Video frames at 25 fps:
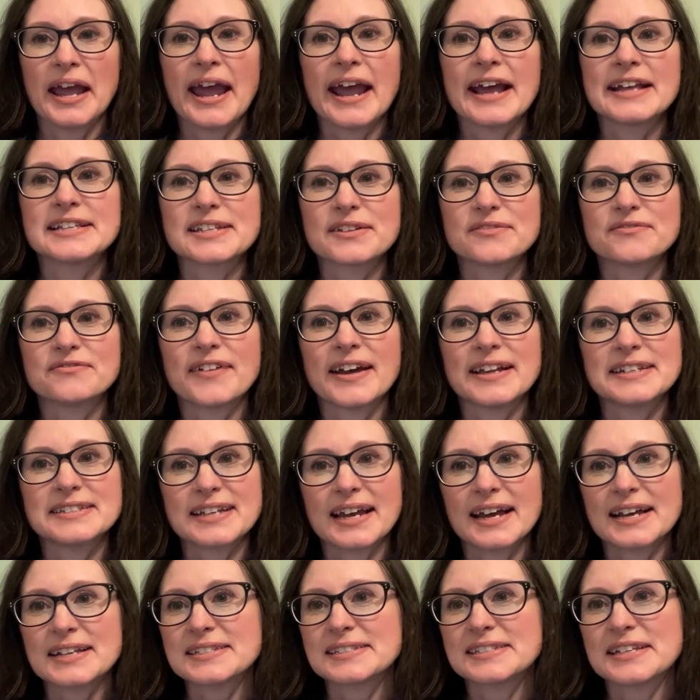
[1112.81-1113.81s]
It's a
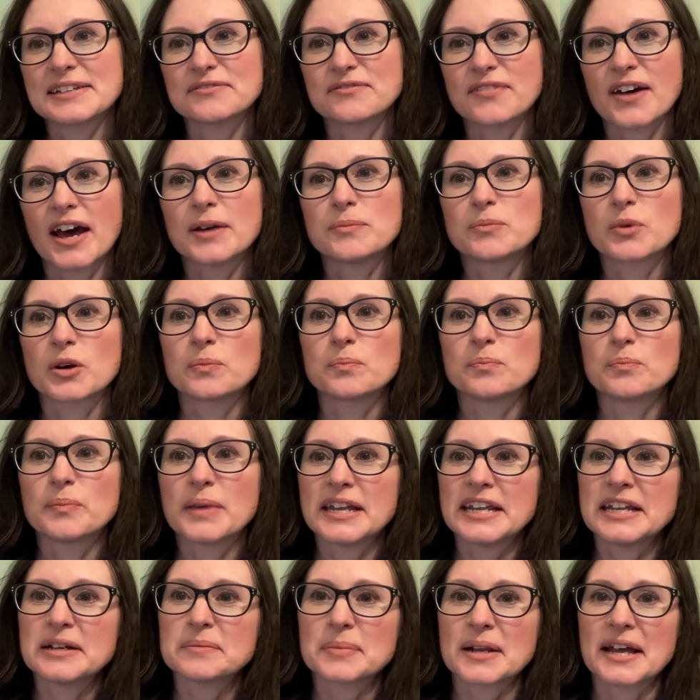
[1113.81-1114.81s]
fantastic, vibrant
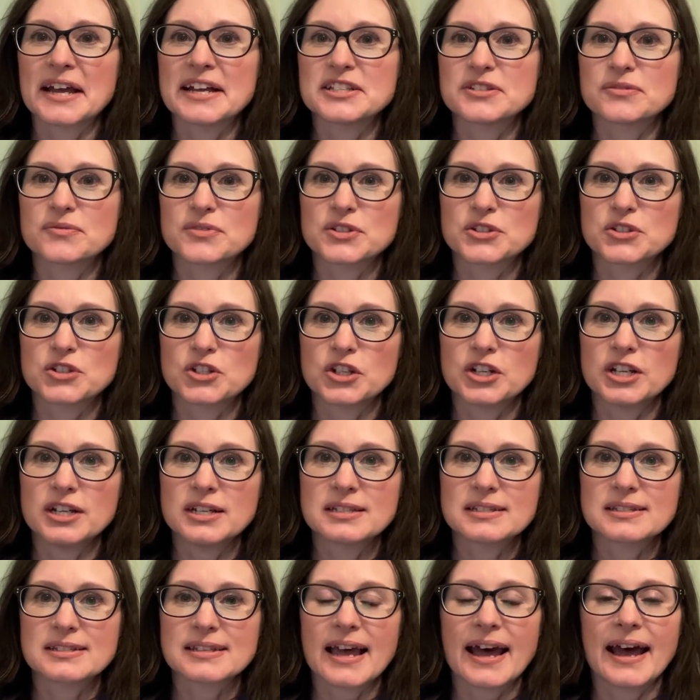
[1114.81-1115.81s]
meeting place for
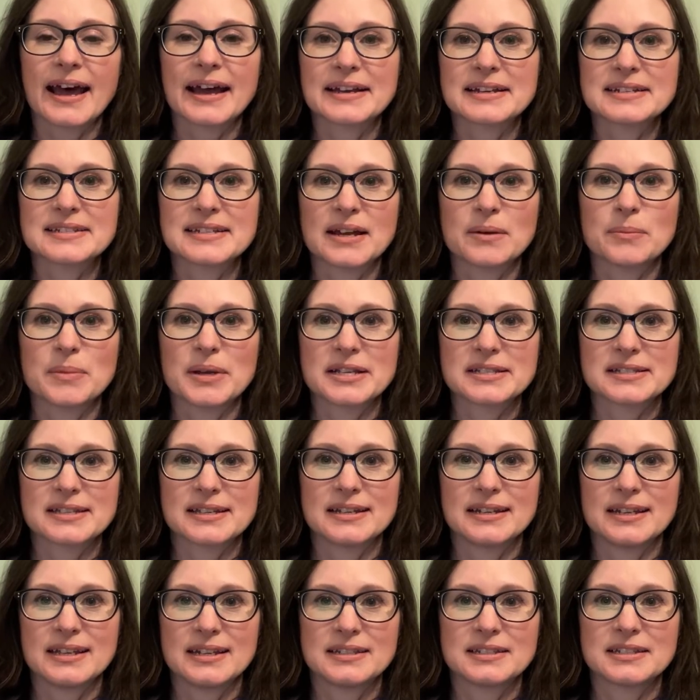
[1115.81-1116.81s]
students, academics
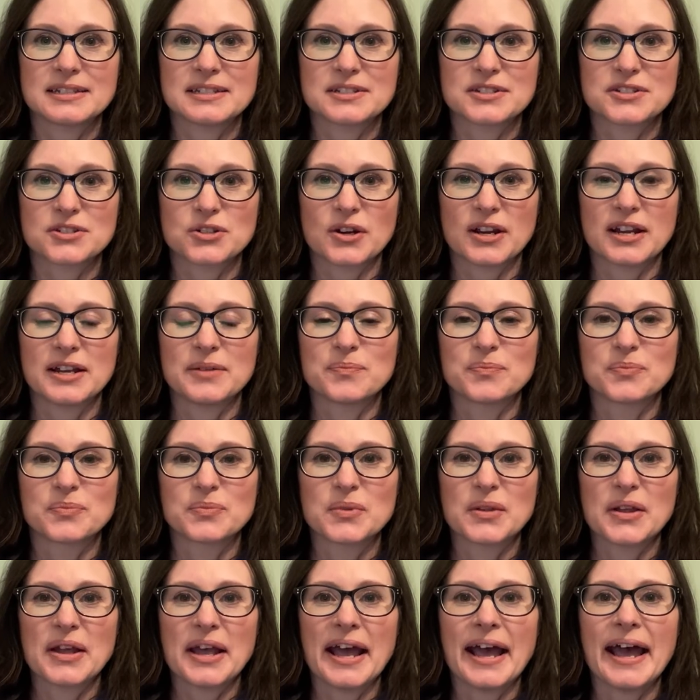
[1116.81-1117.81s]
and industry.
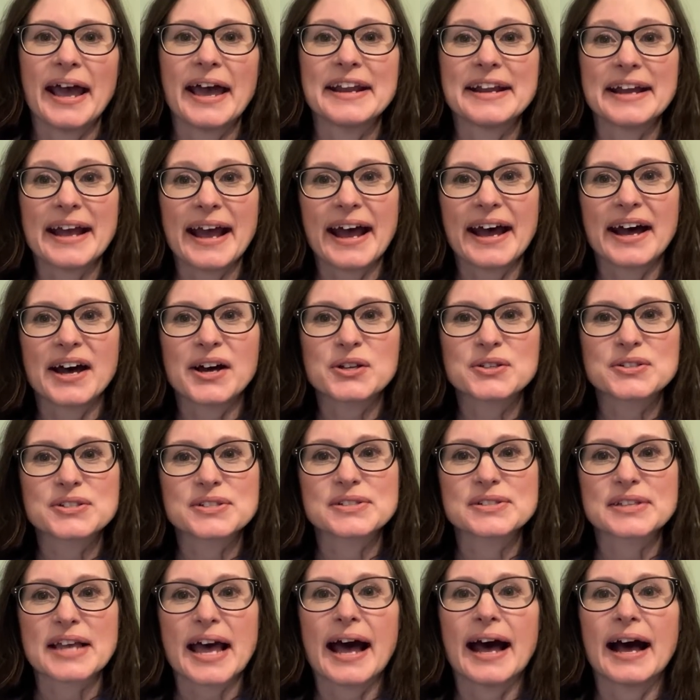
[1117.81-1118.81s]
And it
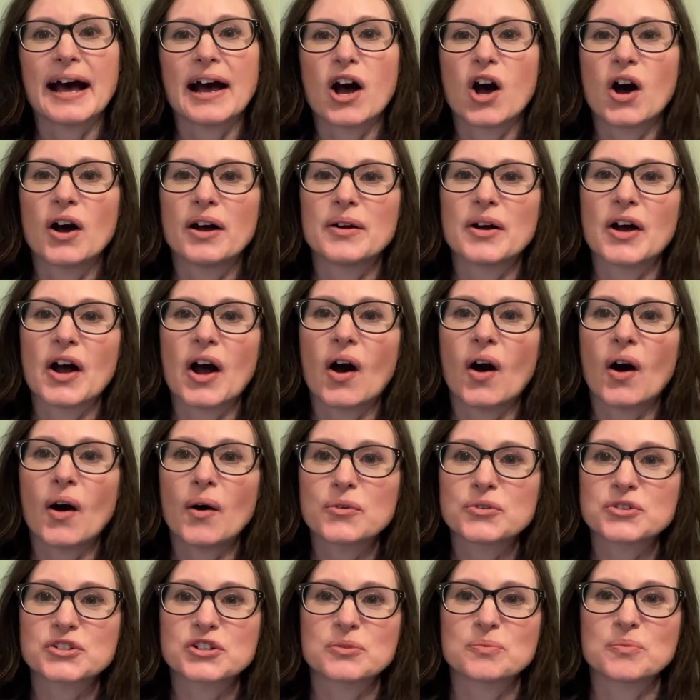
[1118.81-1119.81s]
houses our
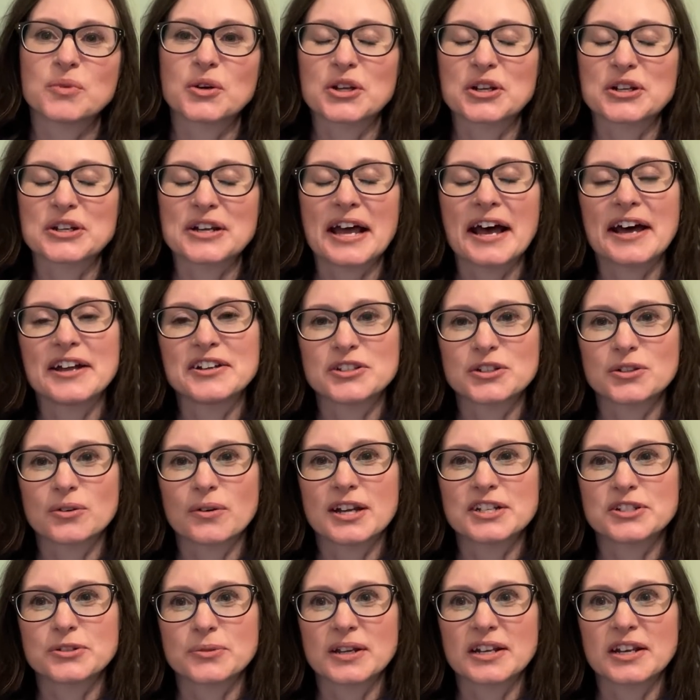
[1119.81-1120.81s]
ultra-modern
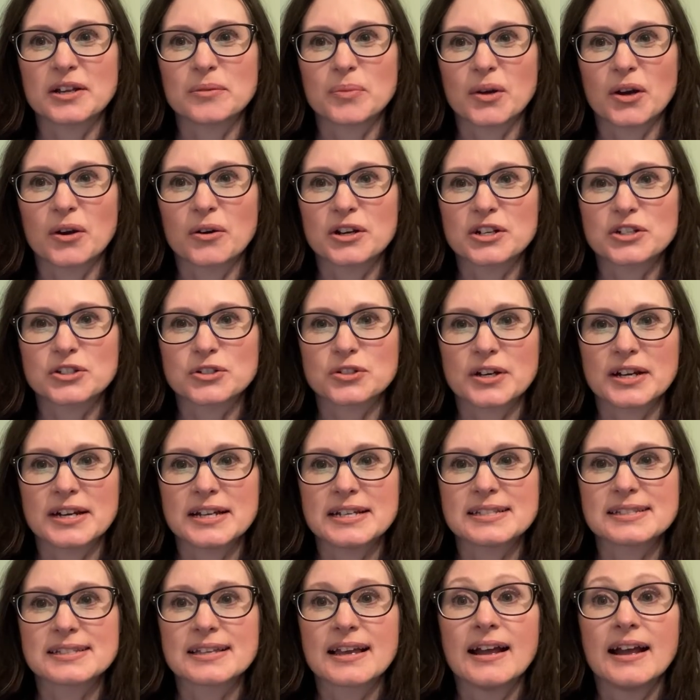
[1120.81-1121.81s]
undergraduate
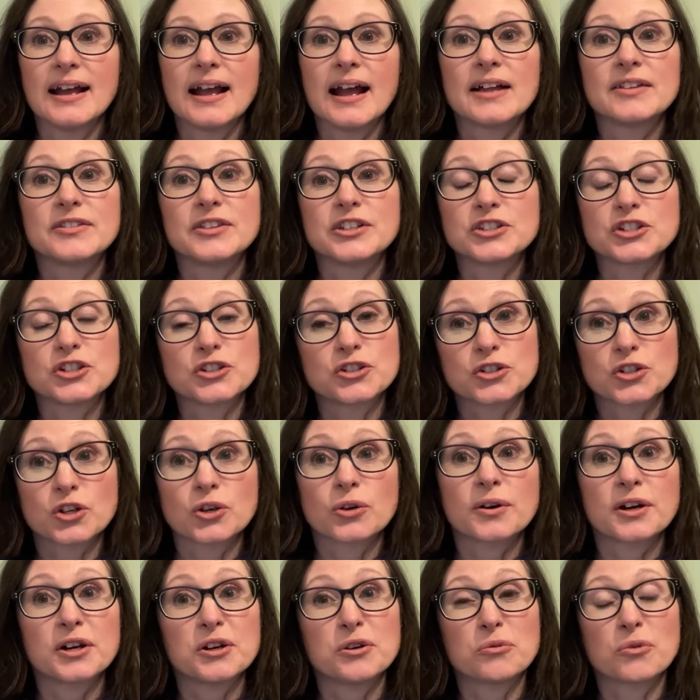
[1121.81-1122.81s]
laboratories, the
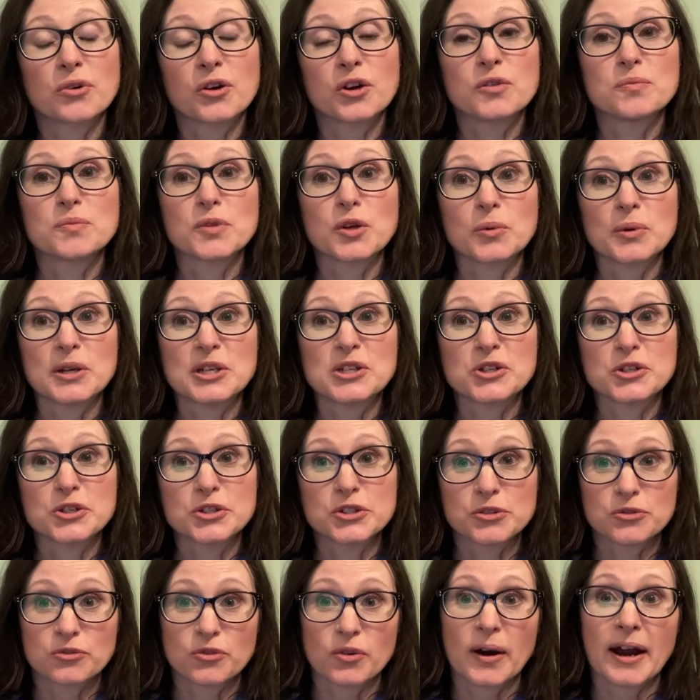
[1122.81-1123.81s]
tutorial room that we
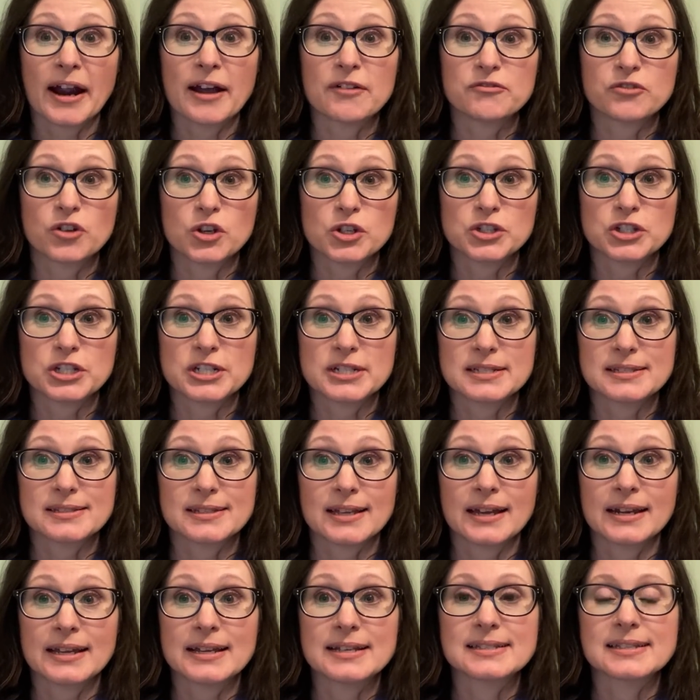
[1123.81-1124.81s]
use for our first-year
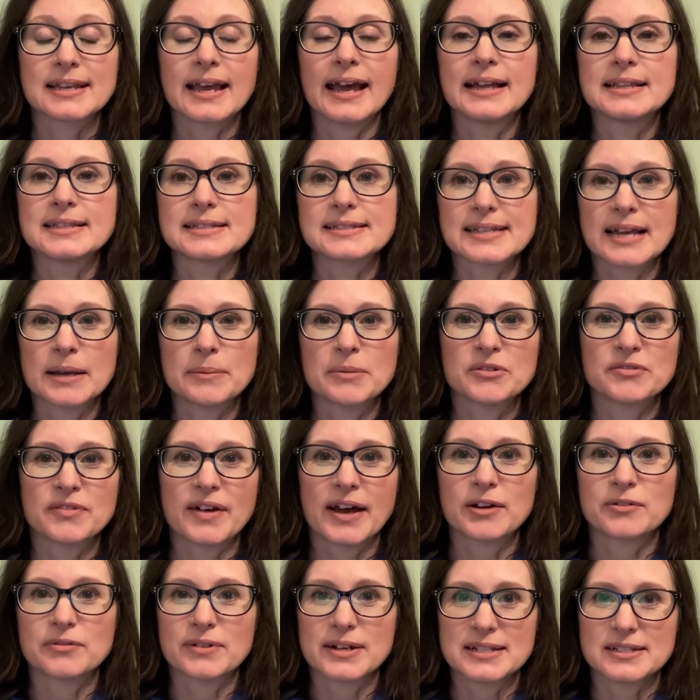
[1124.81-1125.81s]
studies, and some of
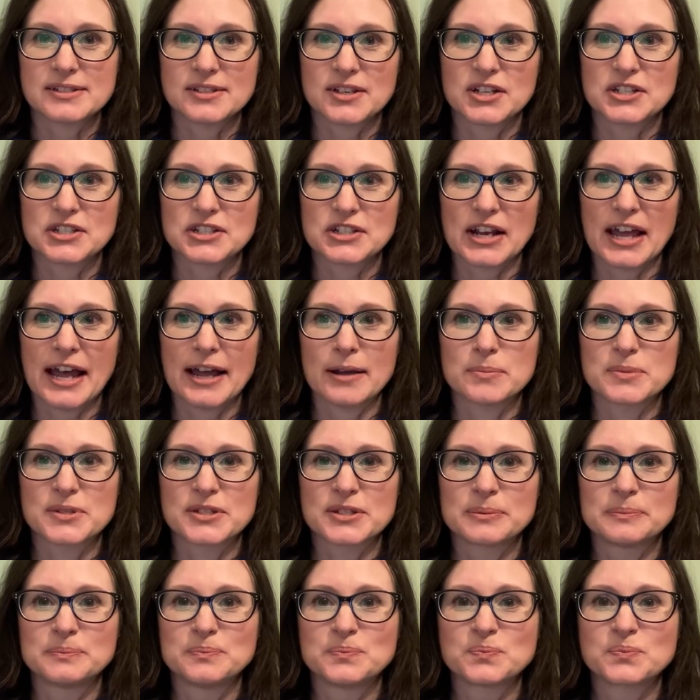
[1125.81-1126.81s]
our research
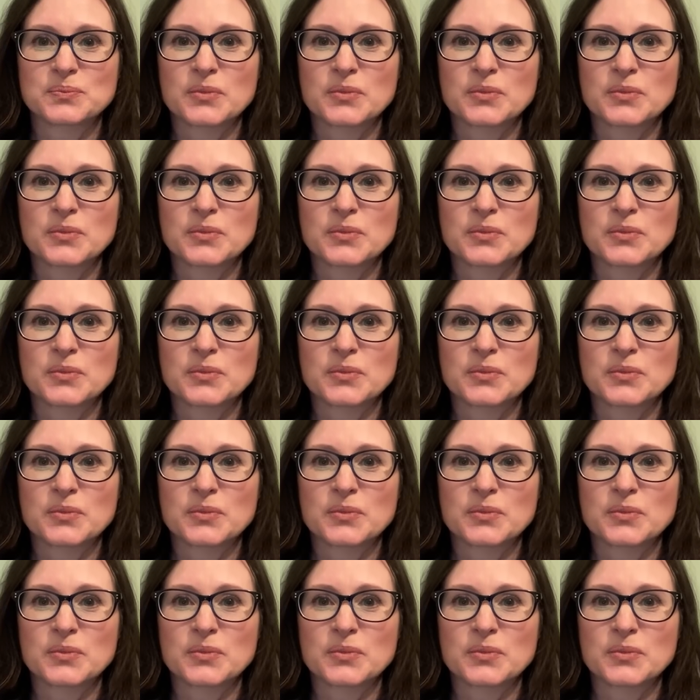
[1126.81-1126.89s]
labs.